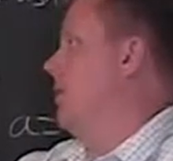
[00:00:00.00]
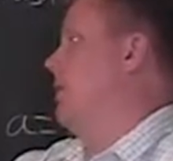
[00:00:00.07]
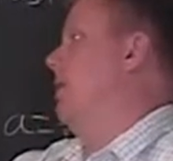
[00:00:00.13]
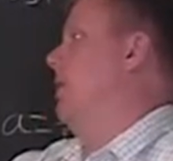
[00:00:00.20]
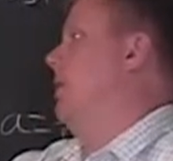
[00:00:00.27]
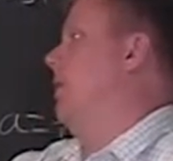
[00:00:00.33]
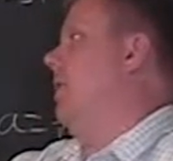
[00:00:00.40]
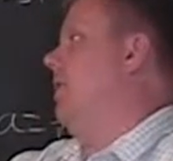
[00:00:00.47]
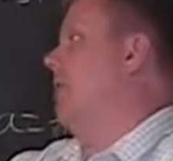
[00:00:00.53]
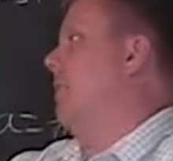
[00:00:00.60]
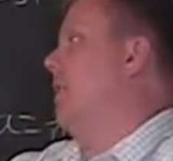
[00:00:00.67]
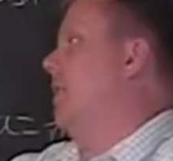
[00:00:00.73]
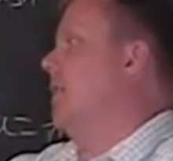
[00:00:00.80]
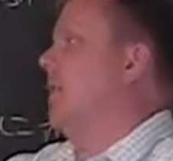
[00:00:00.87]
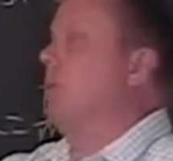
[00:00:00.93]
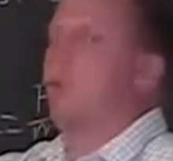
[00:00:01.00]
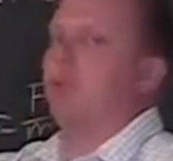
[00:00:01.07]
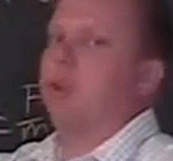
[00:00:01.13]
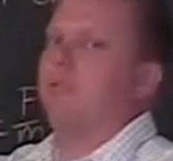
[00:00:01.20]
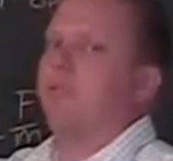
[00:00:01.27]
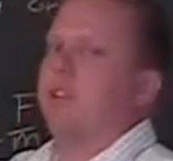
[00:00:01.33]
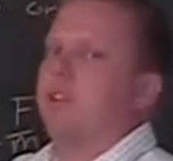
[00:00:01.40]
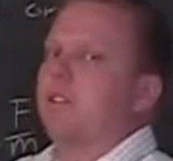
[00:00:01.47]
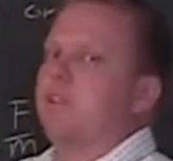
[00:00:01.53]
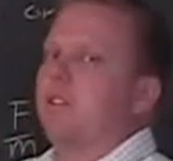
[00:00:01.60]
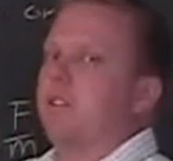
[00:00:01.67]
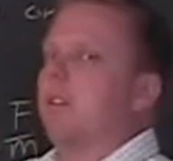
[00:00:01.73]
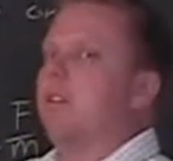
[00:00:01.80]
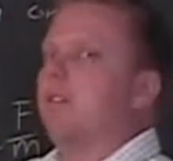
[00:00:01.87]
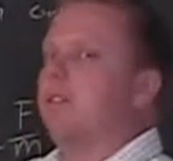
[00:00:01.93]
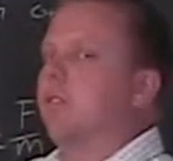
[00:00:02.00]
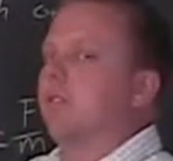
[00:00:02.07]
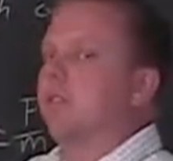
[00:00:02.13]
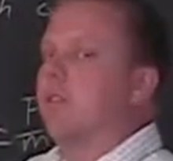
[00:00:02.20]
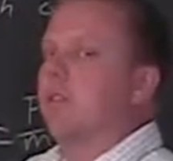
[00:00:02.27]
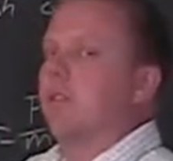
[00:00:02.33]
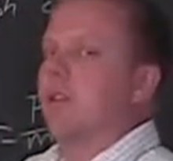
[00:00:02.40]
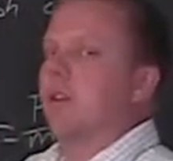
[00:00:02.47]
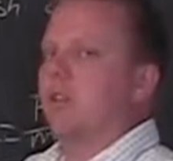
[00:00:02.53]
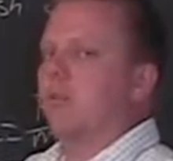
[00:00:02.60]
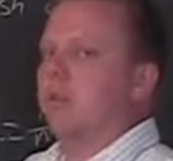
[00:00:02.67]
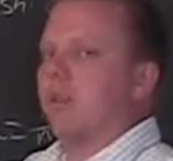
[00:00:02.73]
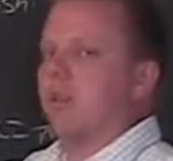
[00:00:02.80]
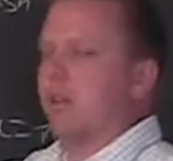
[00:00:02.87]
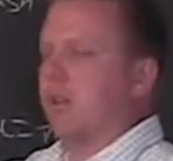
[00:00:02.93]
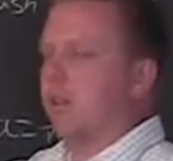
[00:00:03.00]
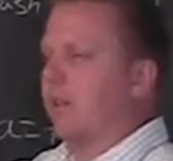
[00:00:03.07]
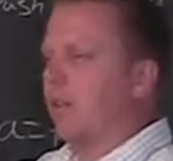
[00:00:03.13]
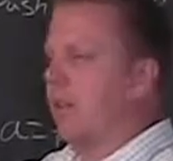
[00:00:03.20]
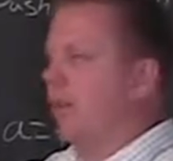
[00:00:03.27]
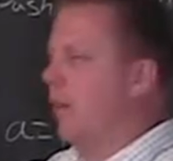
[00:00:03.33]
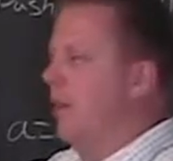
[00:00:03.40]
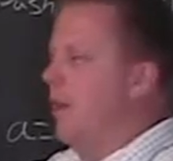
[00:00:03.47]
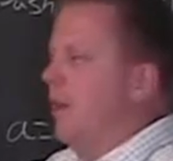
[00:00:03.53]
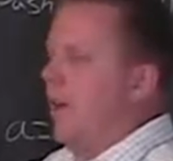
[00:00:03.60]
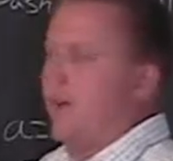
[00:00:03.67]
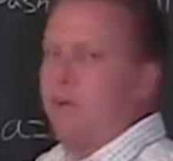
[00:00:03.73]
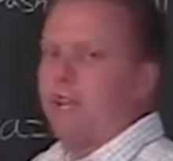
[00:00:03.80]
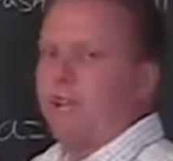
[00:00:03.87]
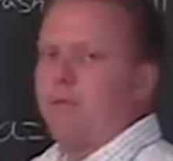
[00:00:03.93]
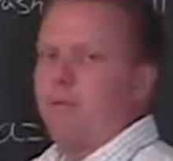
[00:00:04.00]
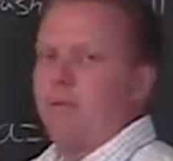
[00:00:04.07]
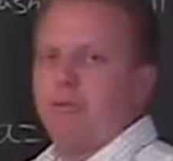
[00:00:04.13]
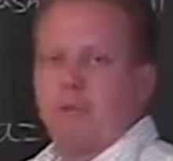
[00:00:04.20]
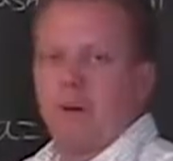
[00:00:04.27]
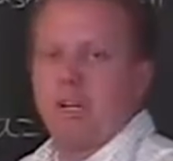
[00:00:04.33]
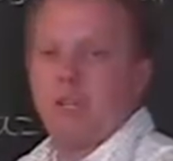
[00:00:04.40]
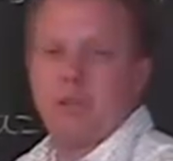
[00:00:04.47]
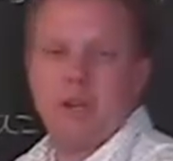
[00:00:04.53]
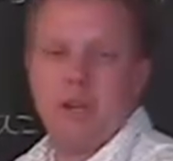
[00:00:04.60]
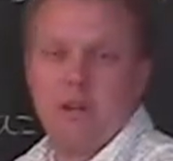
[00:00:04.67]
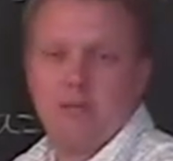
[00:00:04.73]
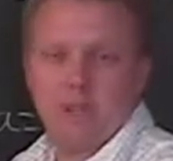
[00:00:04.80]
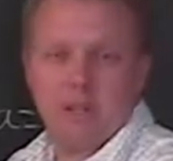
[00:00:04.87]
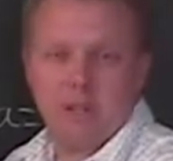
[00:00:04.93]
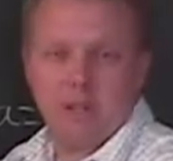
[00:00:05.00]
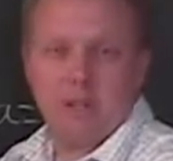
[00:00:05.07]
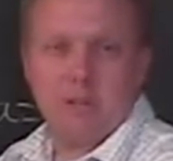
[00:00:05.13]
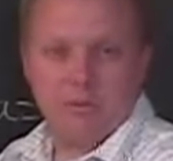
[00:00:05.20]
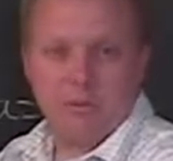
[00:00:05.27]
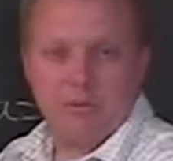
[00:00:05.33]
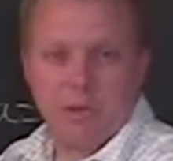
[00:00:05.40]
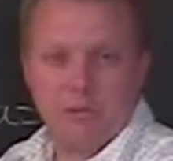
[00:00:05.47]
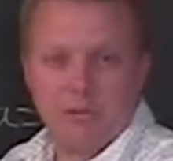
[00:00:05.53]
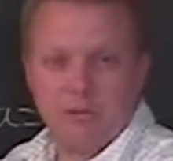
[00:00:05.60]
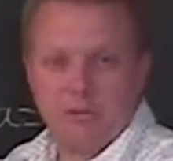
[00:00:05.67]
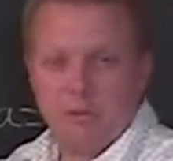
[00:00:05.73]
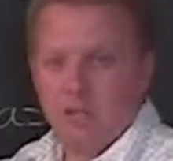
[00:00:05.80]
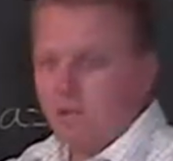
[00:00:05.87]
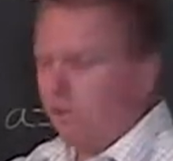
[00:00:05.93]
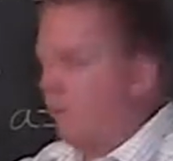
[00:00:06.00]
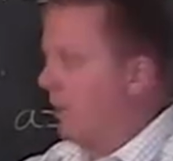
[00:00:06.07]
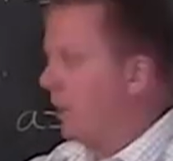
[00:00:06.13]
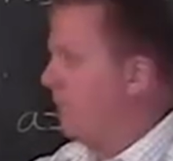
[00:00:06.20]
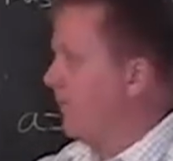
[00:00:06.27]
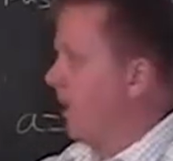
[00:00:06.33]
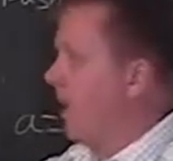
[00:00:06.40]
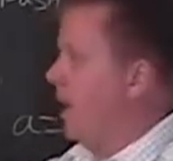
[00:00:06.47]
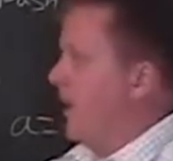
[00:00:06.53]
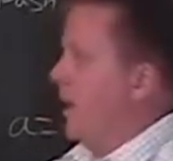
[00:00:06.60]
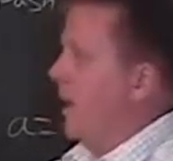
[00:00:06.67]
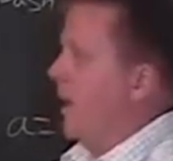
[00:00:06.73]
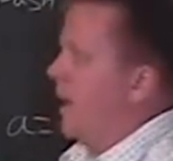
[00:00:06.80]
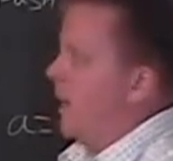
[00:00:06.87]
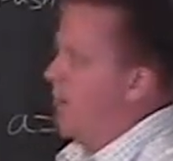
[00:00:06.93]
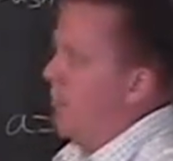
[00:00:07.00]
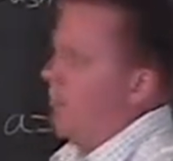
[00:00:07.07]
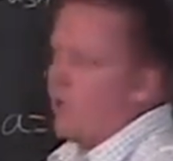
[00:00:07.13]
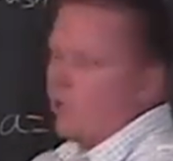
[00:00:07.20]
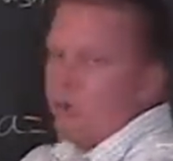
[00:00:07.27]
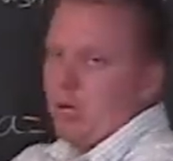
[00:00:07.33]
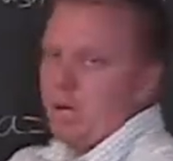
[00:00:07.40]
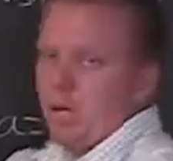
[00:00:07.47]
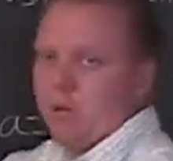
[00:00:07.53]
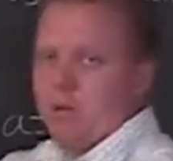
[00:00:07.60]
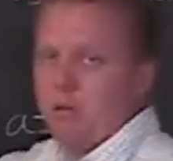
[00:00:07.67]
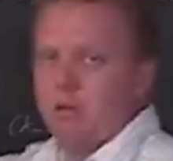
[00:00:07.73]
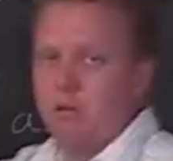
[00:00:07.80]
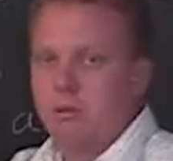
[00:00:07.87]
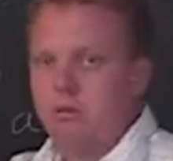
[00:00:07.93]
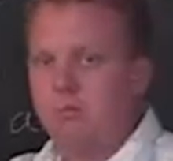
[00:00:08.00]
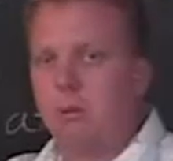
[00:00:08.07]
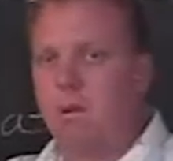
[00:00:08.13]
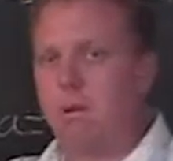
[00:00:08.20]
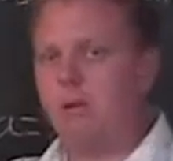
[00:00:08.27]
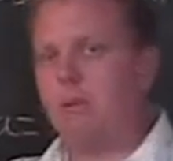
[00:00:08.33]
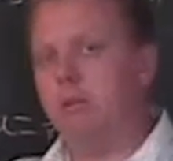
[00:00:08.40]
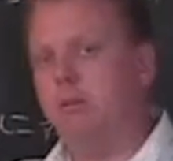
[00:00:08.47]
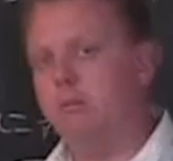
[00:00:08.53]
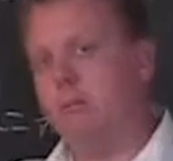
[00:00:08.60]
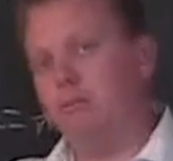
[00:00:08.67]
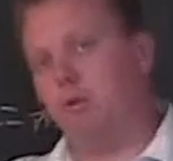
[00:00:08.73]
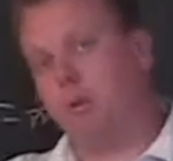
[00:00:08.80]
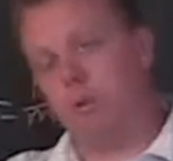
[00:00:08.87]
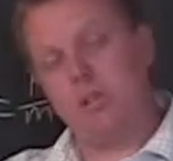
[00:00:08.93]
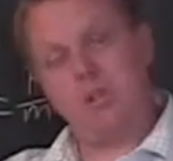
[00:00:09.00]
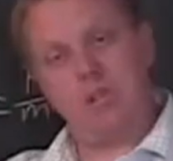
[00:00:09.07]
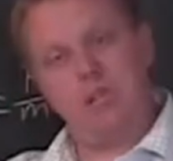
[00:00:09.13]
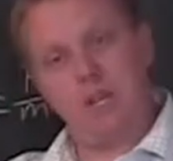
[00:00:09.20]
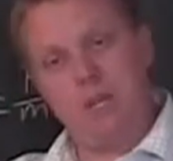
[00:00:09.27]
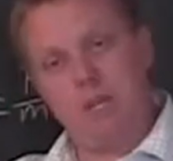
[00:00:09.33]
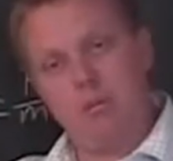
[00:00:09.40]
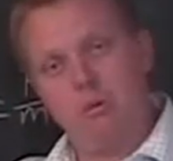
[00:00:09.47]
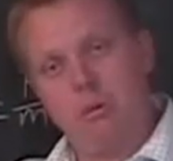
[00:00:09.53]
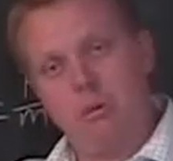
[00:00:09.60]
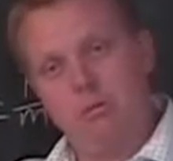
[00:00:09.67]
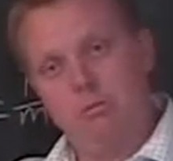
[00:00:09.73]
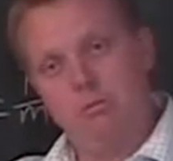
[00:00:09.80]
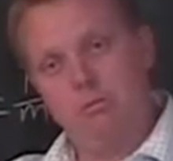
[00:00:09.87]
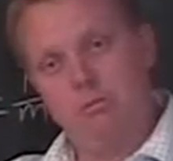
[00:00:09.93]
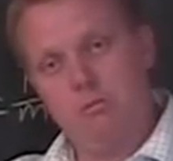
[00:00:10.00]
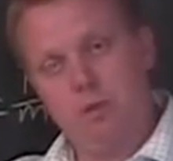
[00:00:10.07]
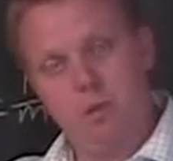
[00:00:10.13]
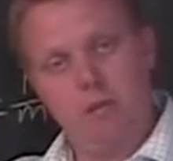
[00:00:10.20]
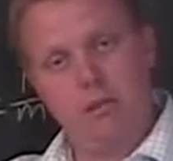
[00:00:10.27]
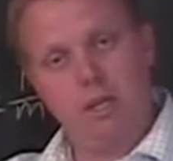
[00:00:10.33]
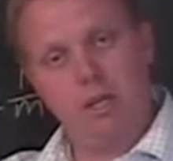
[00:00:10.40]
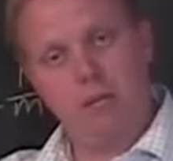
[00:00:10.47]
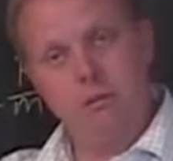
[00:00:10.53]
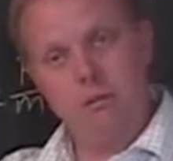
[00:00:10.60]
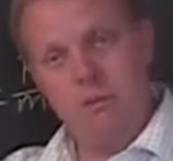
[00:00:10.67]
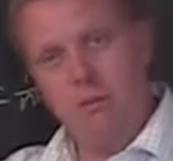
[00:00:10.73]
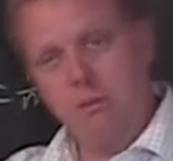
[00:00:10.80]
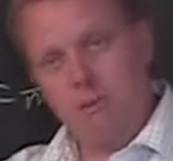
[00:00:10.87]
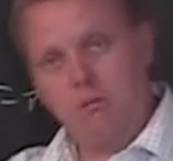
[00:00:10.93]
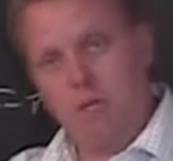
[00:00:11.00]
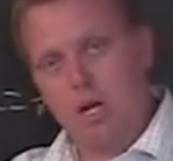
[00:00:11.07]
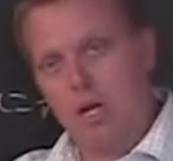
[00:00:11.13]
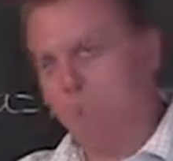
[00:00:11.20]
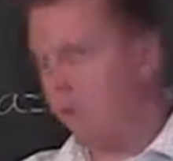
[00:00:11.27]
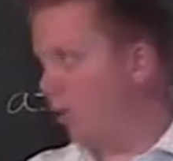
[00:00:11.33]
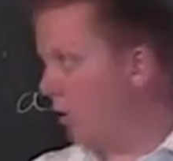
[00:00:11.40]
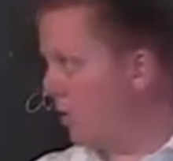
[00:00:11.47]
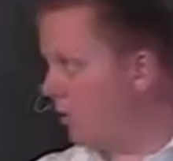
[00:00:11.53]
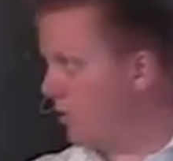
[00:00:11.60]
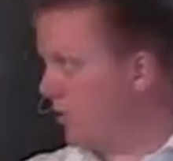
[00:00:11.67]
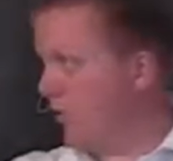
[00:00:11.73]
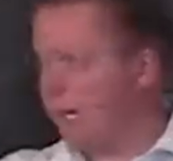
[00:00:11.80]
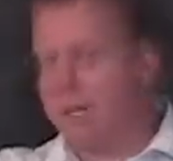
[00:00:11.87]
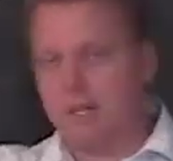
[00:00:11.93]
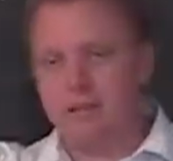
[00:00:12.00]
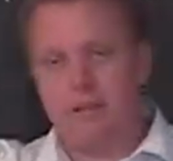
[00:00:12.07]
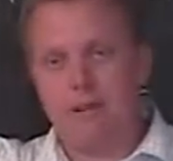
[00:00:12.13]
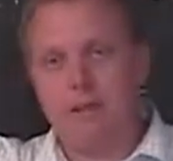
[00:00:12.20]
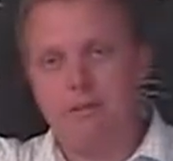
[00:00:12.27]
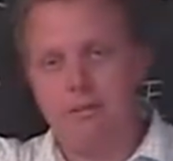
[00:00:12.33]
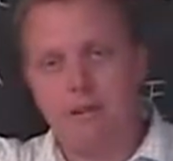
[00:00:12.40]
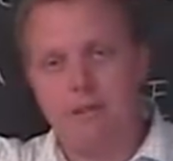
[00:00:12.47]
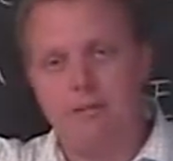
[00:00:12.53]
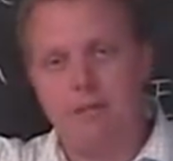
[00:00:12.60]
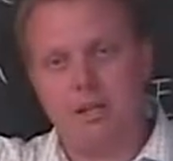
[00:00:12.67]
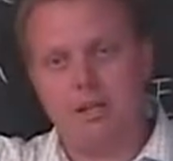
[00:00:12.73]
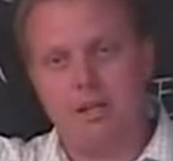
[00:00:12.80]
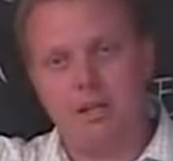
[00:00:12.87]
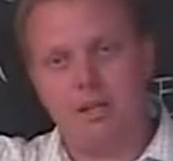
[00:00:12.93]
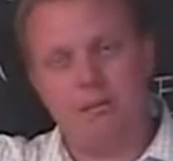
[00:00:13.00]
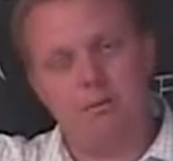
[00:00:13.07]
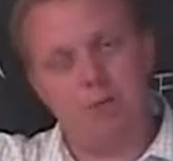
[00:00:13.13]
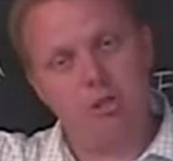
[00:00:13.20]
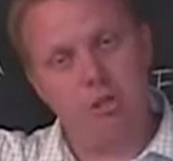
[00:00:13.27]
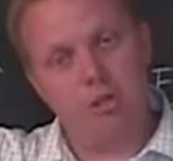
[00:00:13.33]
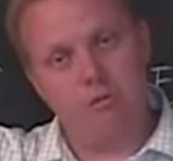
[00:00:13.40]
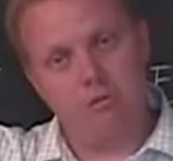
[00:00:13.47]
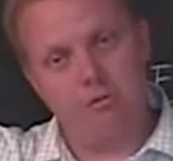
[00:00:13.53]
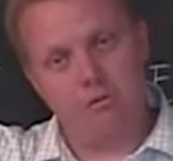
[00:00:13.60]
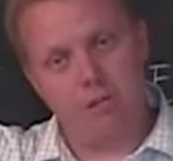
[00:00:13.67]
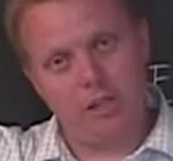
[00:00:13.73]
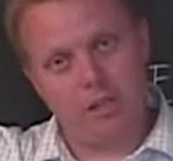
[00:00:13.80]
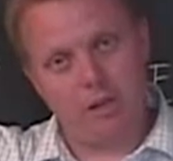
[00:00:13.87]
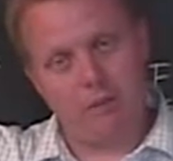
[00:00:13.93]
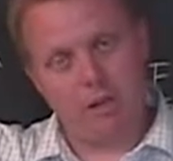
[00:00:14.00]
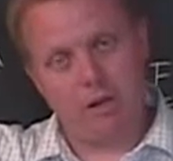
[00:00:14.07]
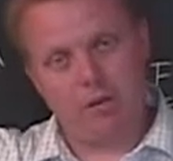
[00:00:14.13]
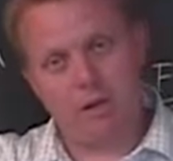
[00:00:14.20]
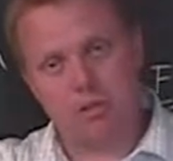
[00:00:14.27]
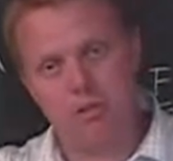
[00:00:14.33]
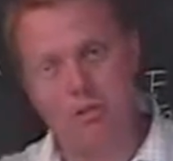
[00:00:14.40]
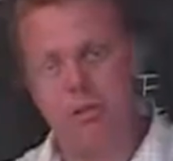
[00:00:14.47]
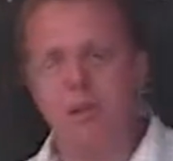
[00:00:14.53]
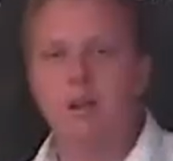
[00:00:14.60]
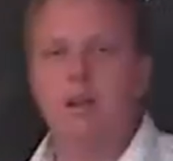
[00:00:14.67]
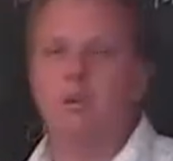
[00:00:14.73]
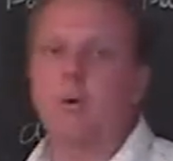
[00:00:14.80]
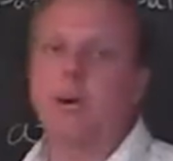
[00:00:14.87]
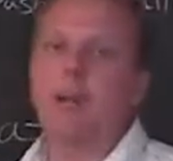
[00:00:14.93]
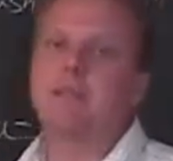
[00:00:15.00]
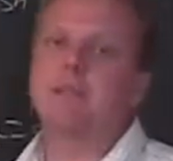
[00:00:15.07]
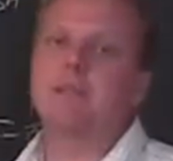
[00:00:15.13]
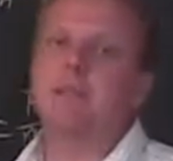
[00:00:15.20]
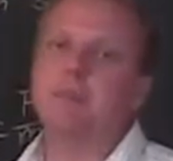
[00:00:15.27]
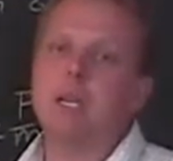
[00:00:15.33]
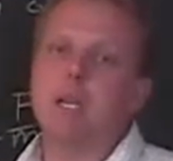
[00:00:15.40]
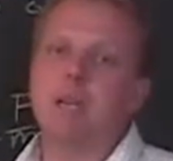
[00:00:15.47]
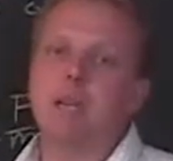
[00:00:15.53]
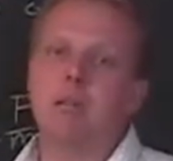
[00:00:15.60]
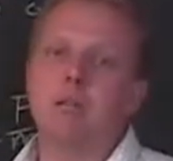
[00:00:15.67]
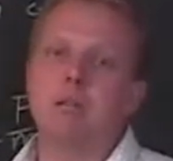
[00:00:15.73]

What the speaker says: I say, "Hey, fine." And we're good friends, see? And so we can talk to each other like that. And I give him a friendly shove because we're friends and we can do that. And I push Bob. Bob, of course, is on a skateboard. So am I. Bob goes sliding that way because I gave him a shove, sliding backwards. What happens to me?